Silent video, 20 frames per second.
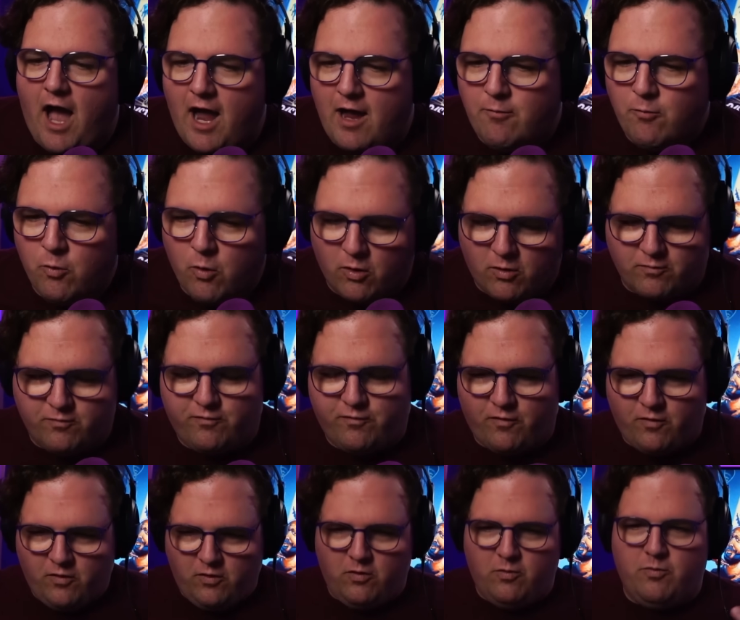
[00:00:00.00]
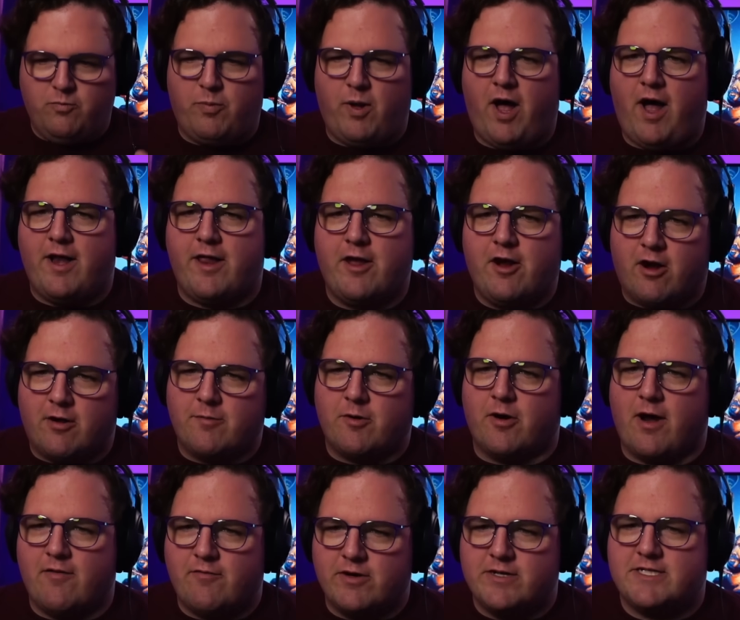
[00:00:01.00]
I wore full body
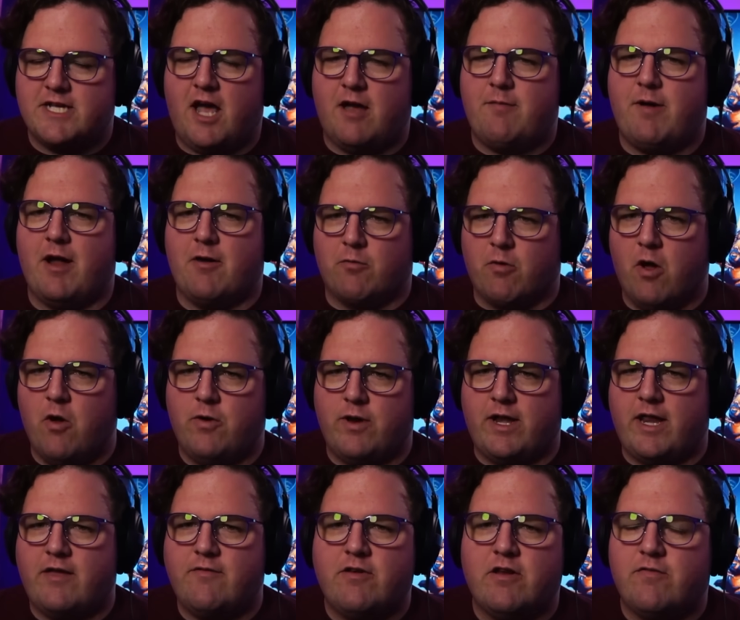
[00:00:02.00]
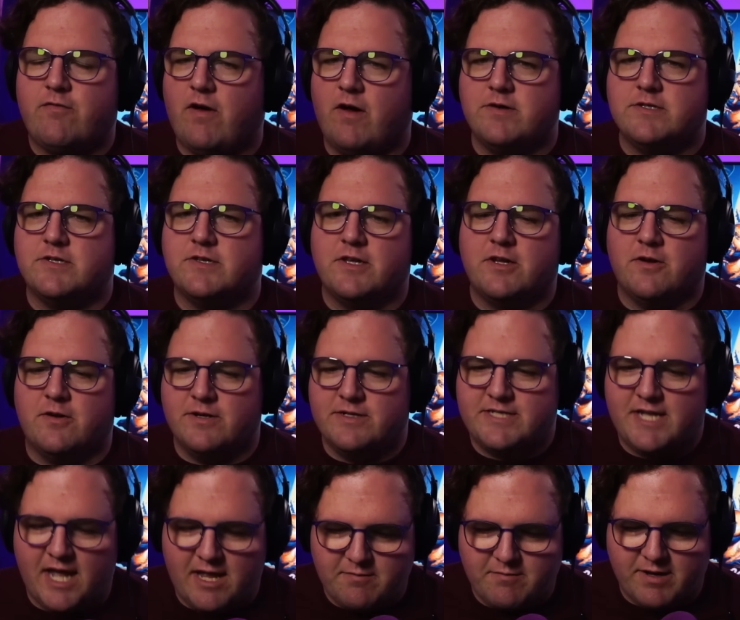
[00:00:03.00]
armor every time I rode it, even if I was only going
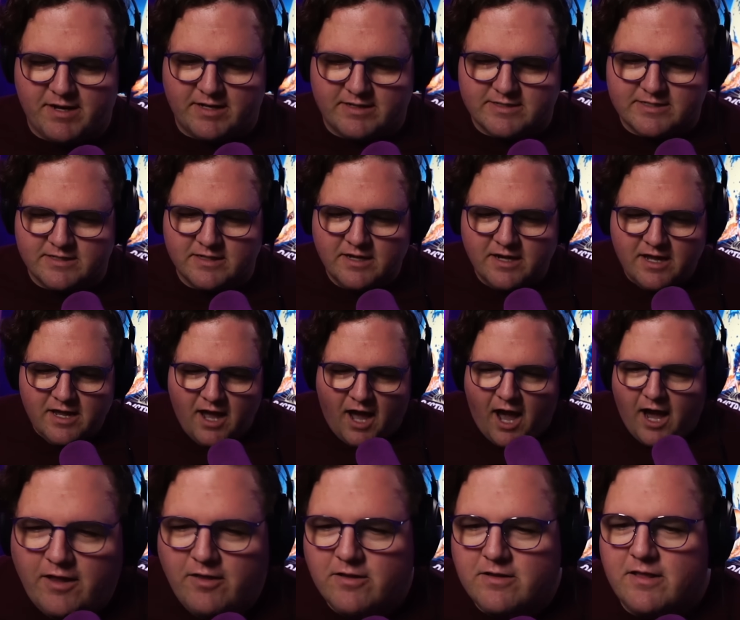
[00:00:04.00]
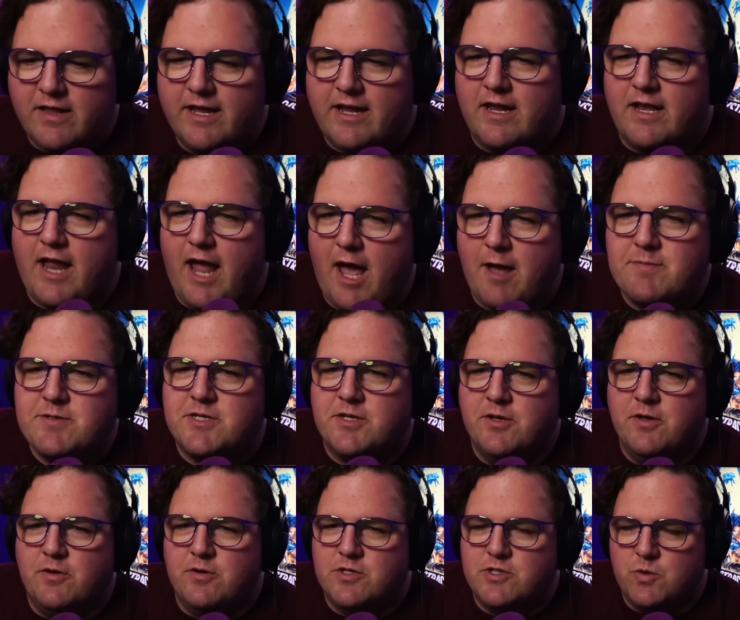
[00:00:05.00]
10 minutes. I looked like an
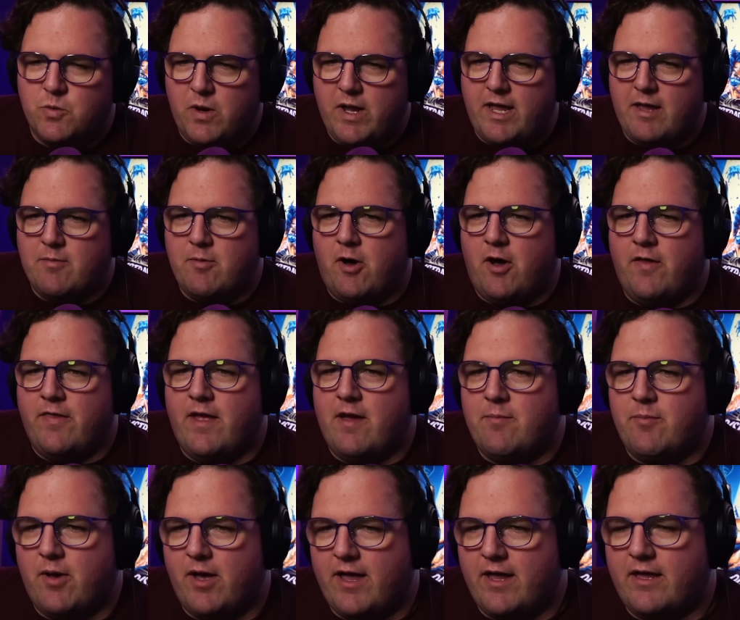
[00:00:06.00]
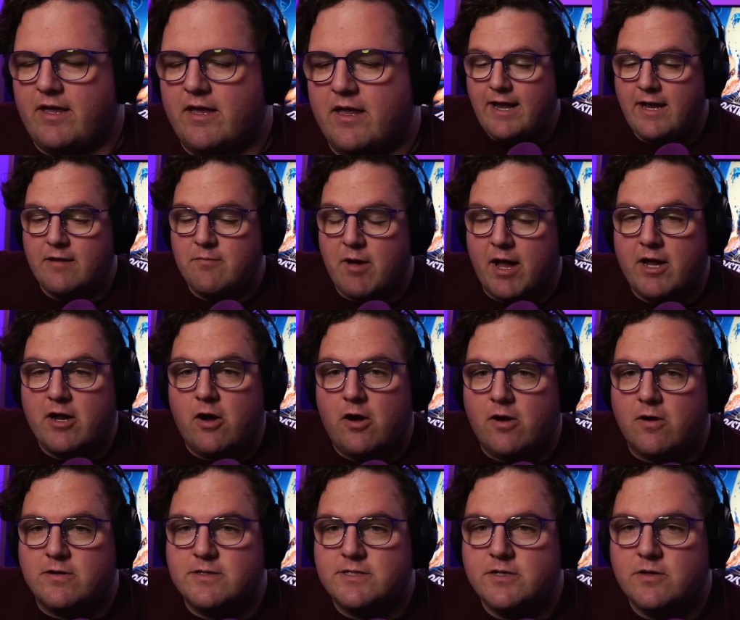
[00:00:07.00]
absolute dweeb on that bike. And in my
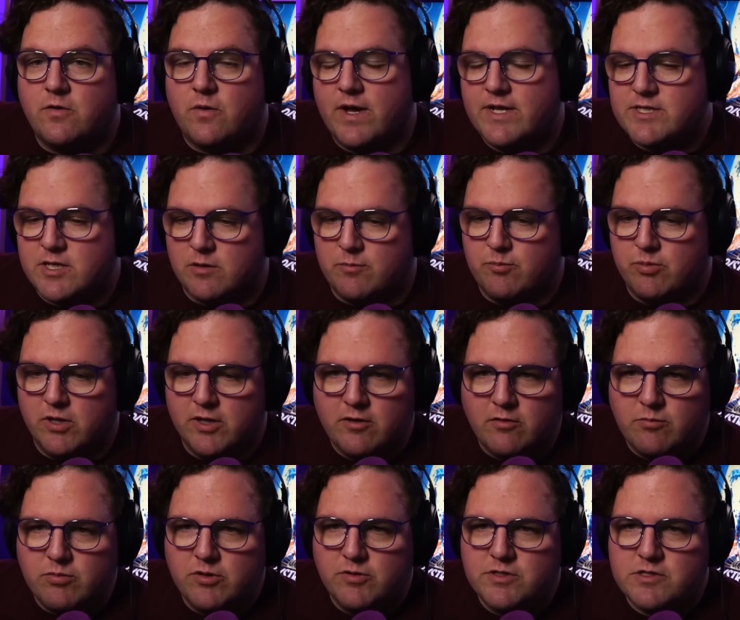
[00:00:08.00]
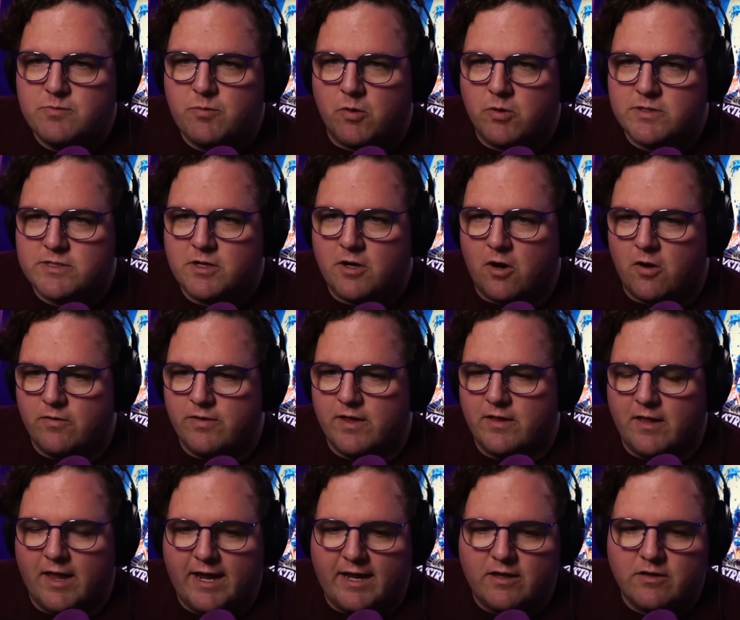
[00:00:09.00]
car too. It's a little blue sports car that
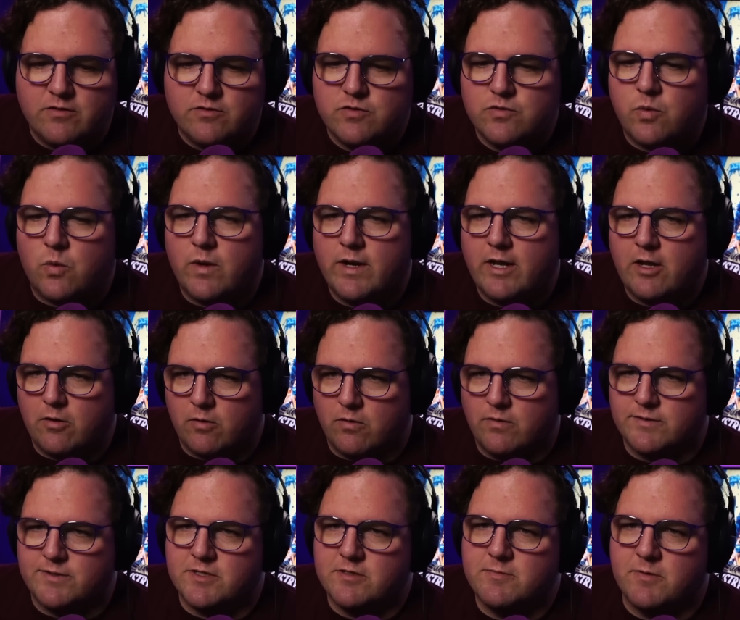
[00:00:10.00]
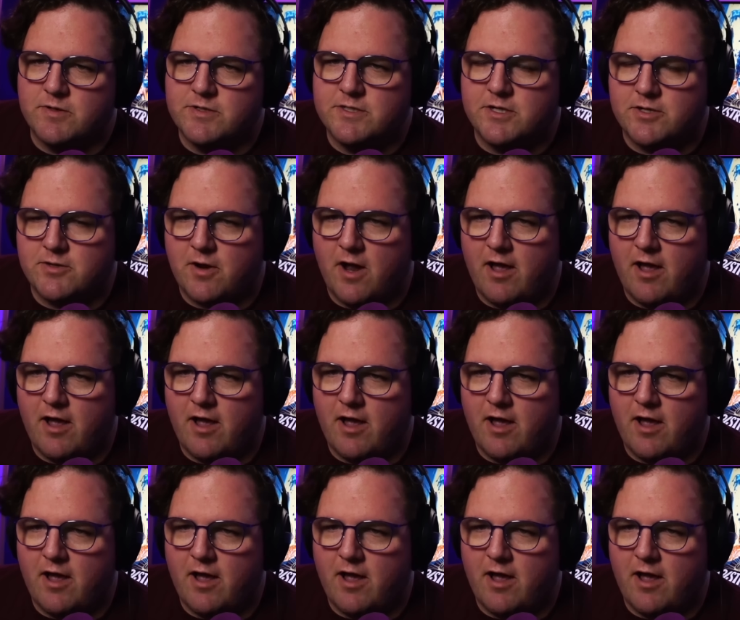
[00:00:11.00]
like 20 year olds are supposed to